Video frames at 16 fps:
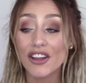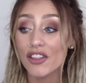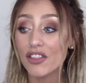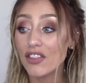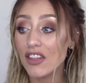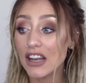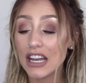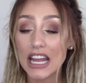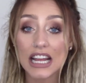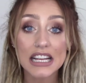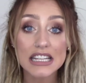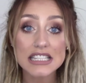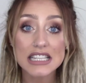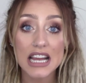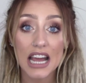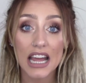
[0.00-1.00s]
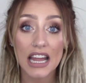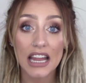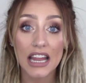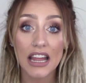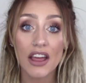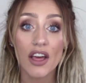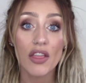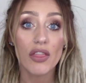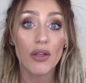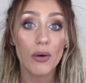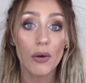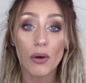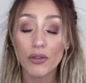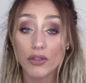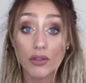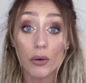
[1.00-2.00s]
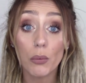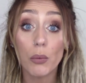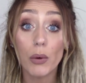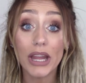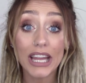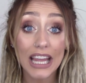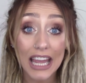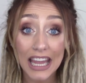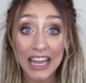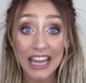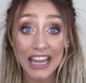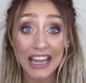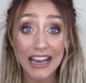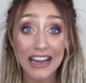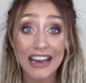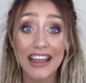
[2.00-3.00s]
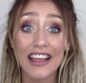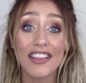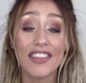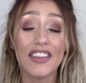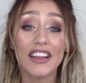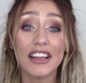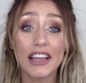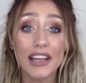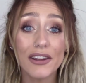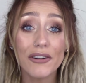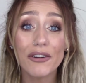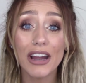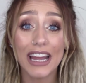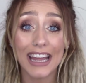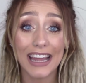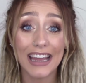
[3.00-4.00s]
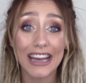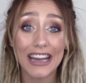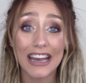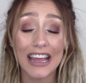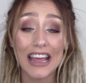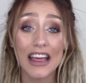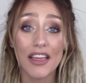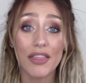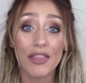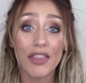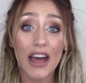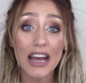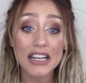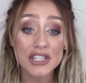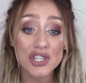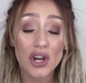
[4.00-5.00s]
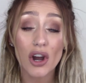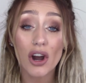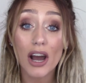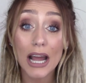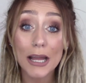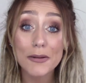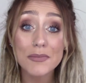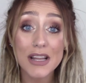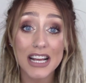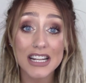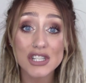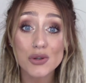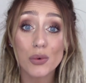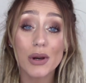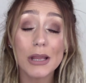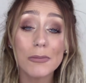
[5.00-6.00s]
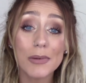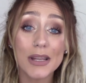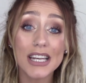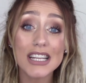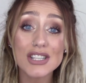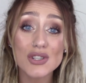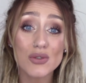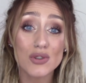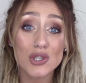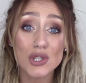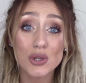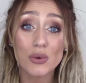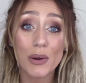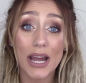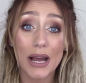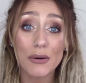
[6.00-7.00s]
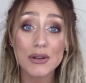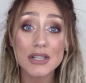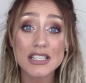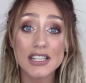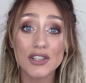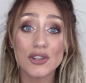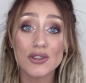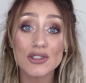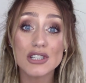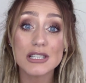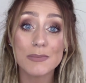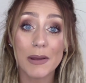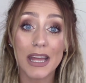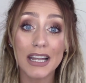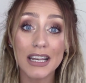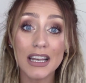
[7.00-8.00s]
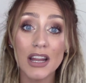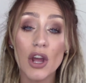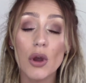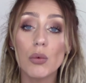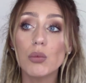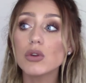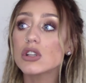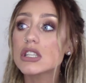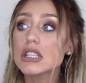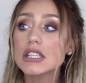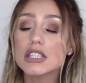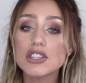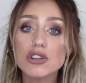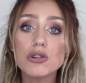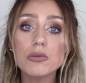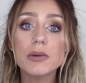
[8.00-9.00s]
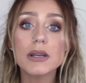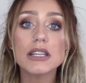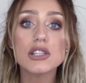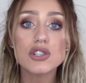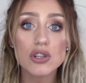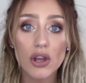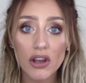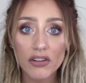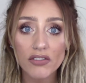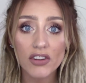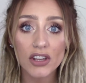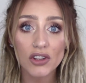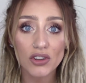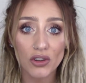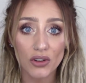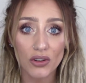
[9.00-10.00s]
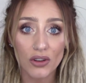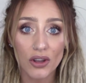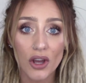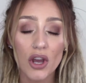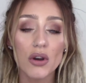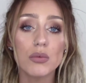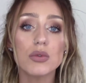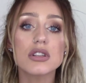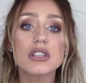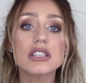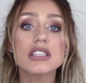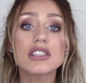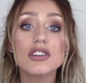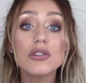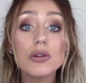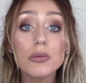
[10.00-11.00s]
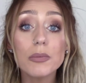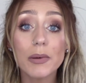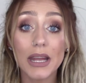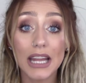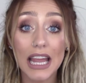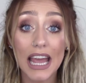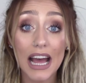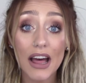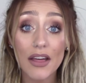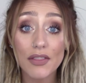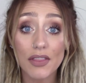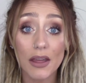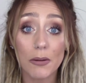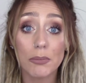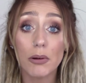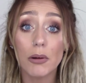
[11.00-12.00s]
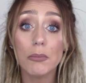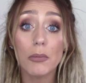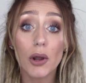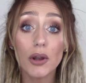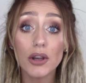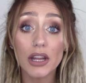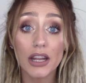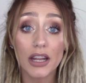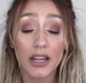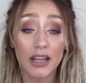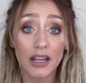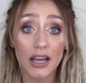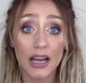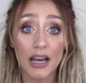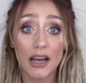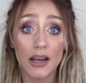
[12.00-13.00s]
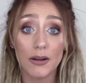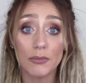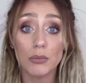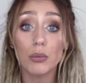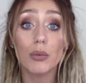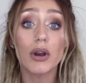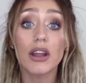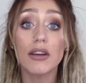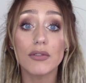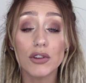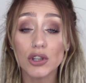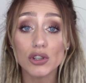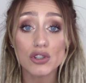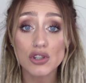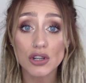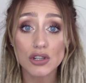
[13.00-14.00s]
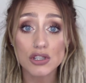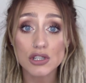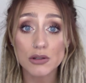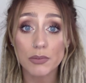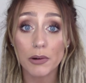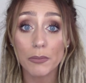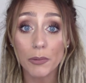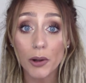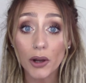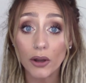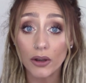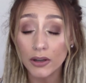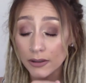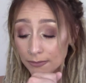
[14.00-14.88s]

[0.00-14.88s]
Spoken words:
the next day, the week ahead, the year ahead, that time, that 20 minutes or 2 hours that you spent would still be serving you, would still be out there promoting whatever you chose to promote.